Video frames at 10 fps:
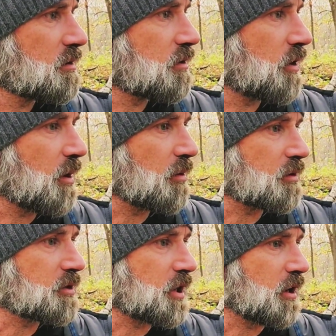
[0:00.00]
grab a
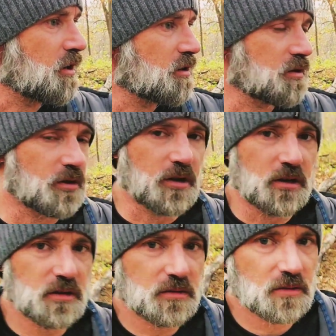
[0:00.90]
chair
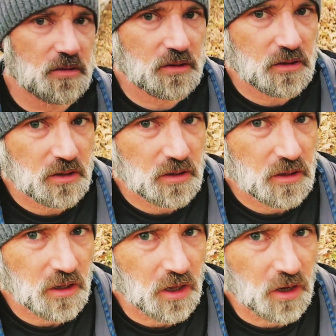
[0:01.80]
or
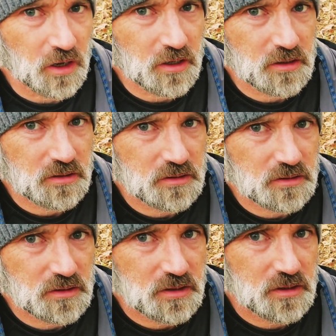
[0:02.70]
a log
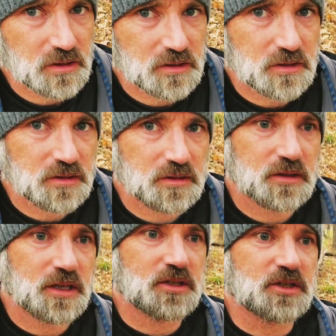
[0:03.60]

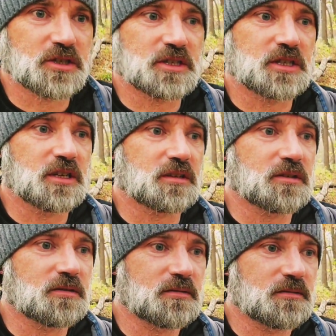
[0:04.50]
and just sit.
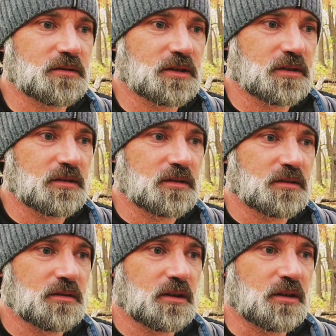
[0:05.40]

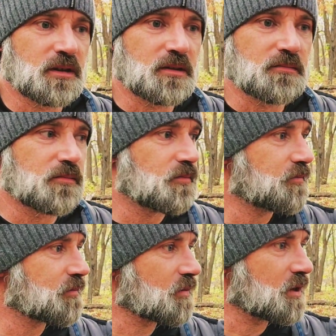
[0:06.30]
I
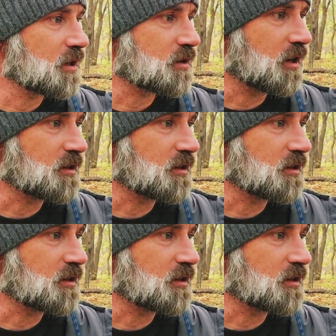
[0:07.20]
try